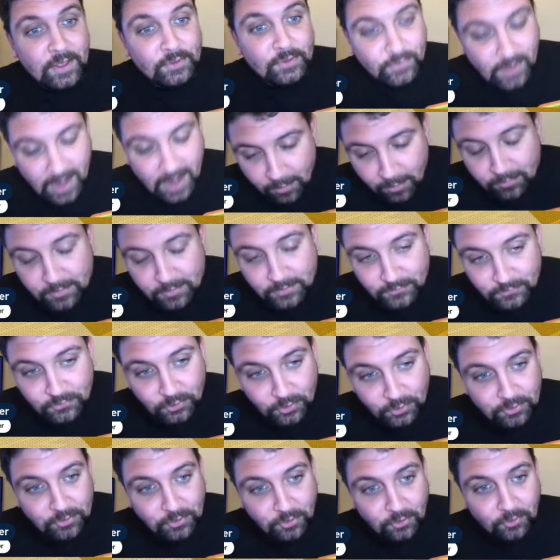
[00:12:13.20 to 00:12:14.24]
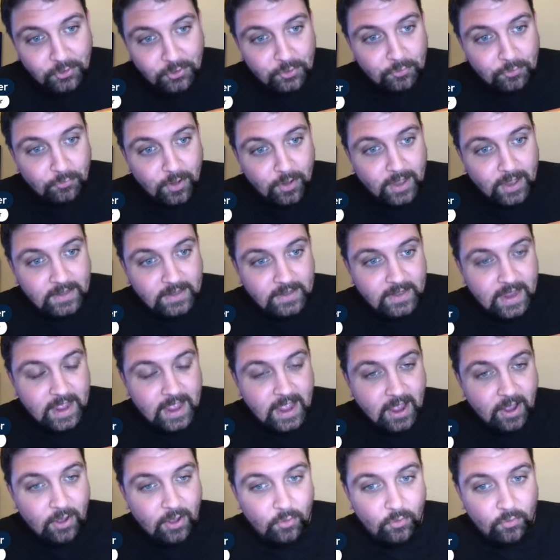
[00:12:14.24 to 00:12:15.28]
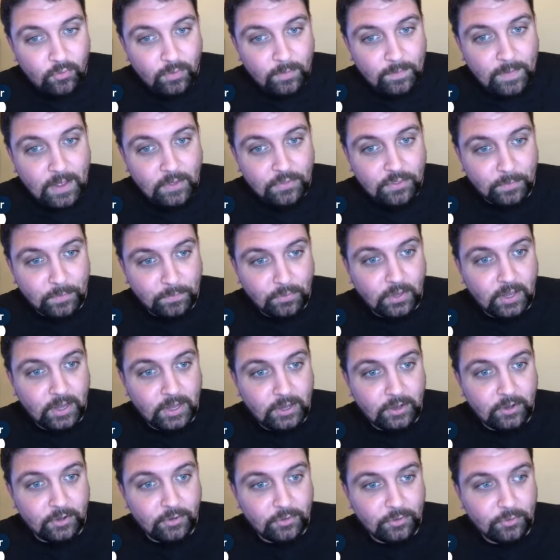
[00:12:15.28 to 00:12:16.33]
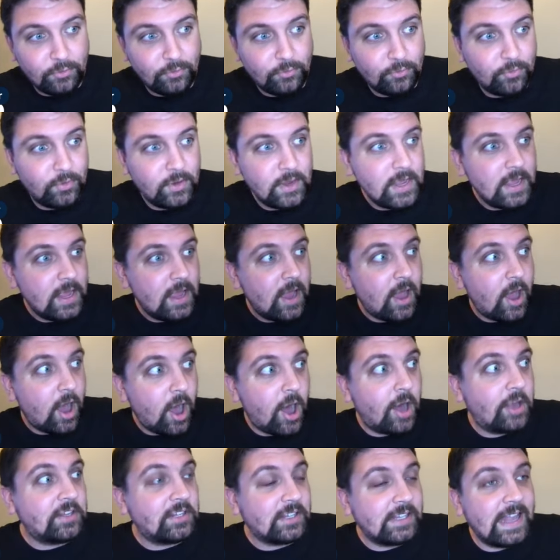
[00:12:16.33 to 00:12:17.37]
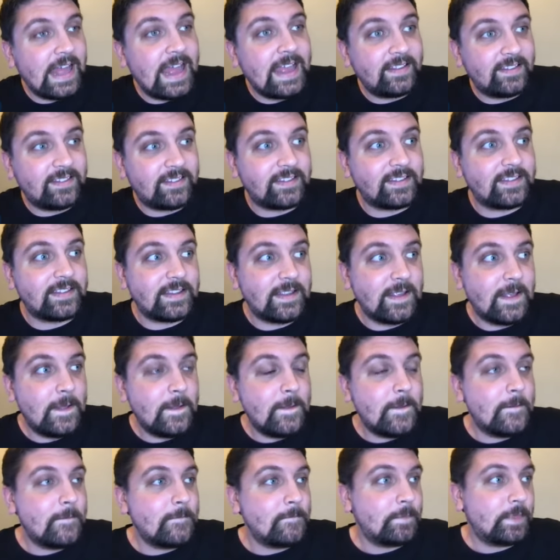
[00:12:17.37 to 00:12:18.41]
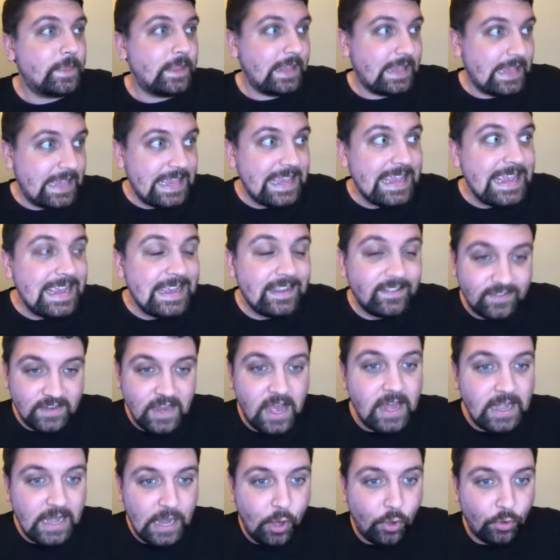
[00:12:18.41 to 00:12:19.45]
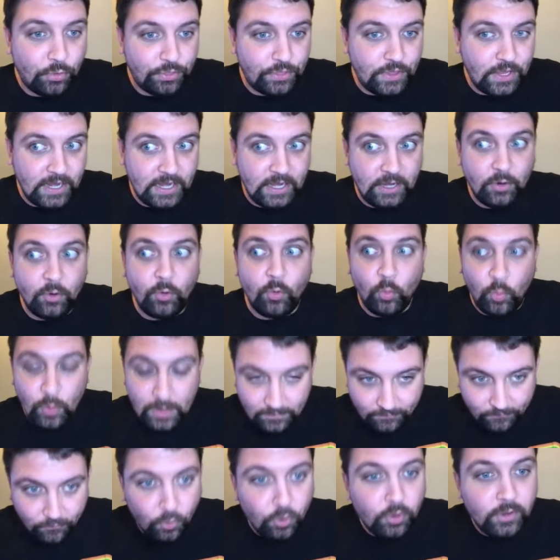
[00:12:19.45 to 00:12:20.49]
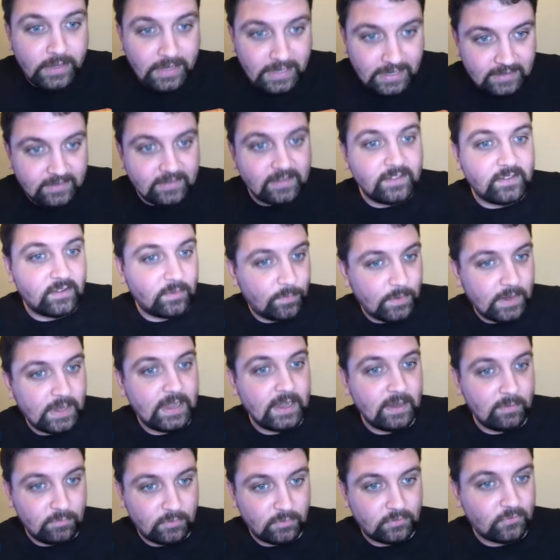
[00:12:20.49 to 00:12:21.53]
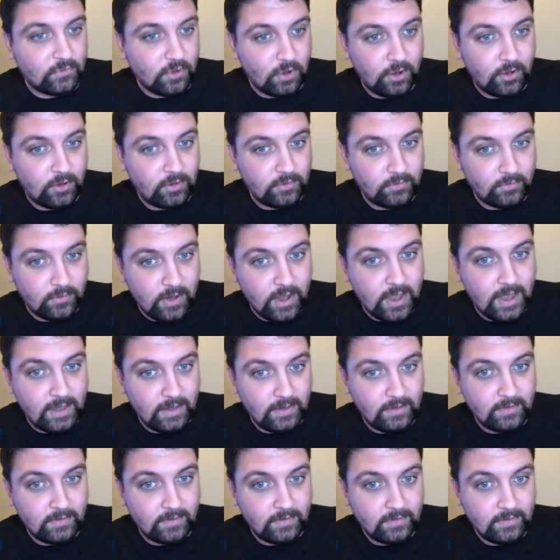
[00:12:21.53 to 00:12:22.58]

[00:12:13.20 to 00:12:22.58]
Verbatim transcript: So how concerned are you right now about the player who, unless he is not healthy, we fully anticipate him to start, right?